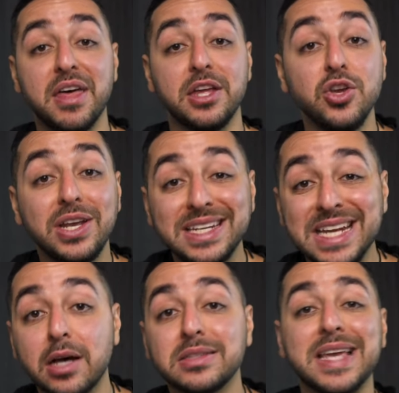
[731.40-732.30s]
that you can
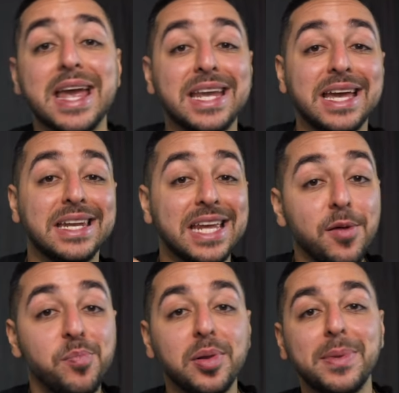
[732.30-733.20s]
now take and
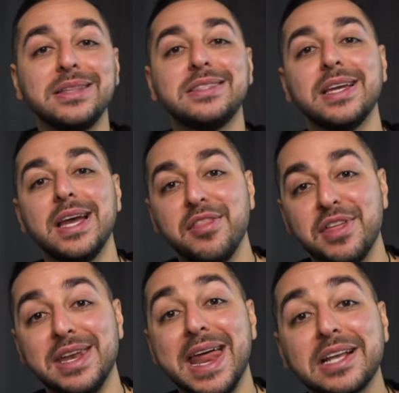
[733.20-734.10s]
implement
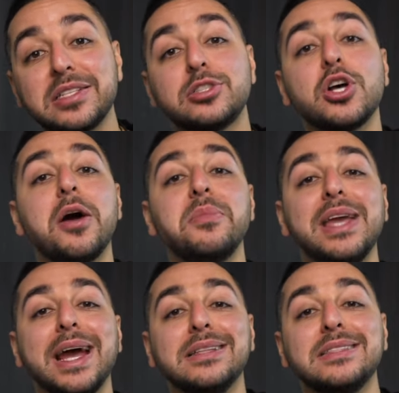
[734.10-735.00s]
the next time
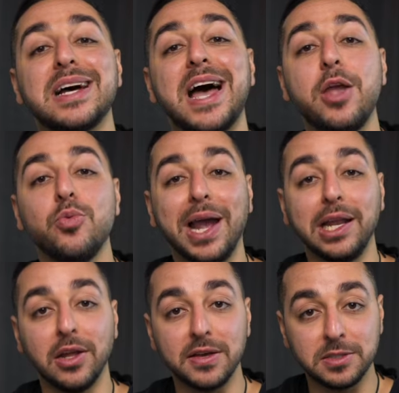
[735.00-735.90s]
you enter a
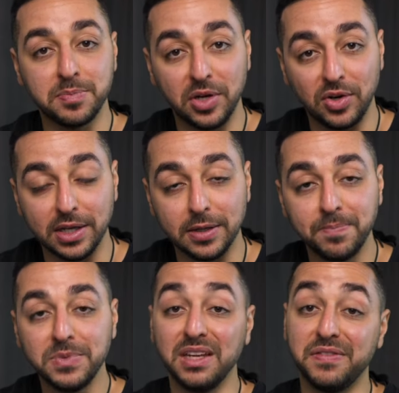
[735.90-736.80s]
weight loss period.
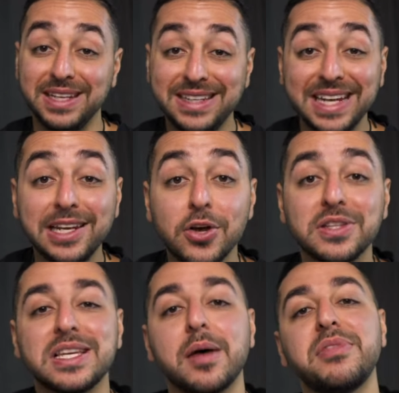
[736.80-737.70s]
If you did
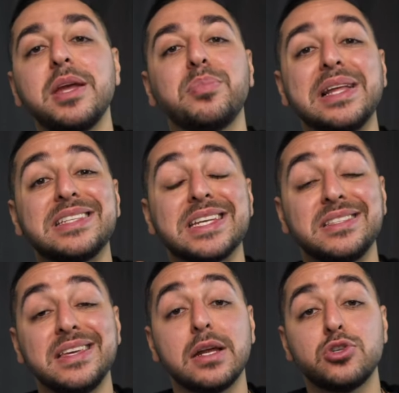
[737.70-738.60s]
learn something, please
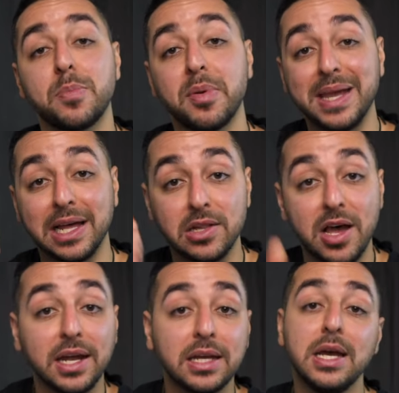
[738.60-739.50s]
consider dropping me a
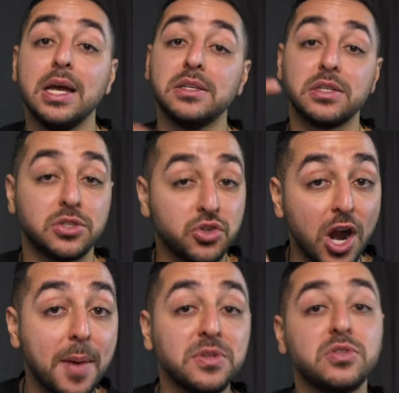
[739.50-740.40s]
like,
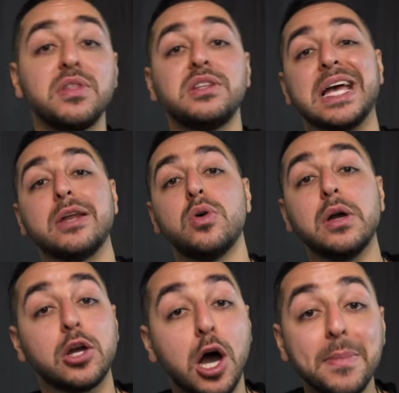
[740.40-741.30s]
subscribing to the channel
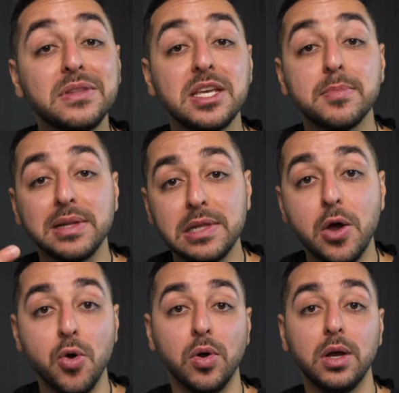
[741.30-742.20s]
and commenting
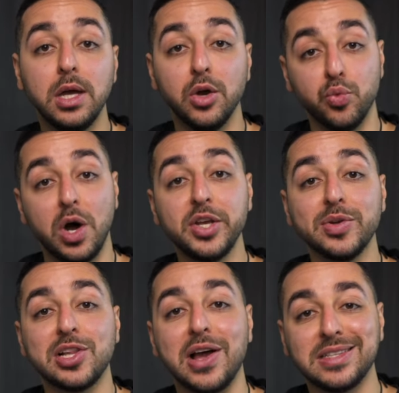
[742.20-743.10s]
below what you
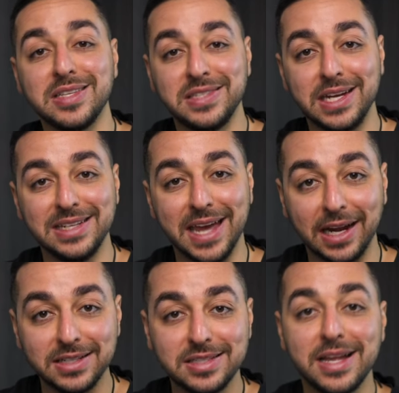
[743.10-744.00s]
would like to see
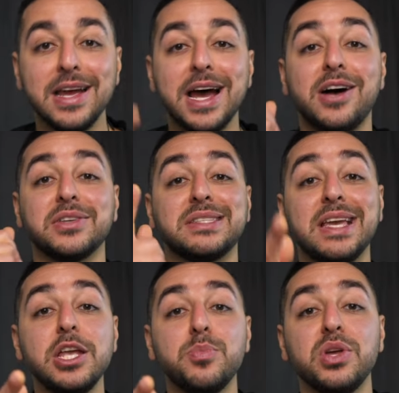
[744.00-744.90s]
next. I'll
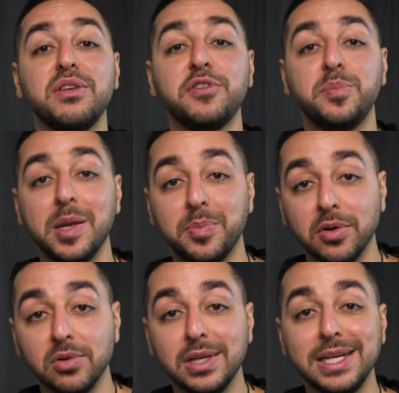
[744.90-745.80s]
see you beautiful
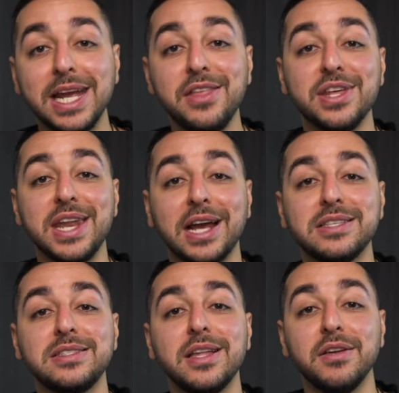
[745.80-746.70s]
people in the next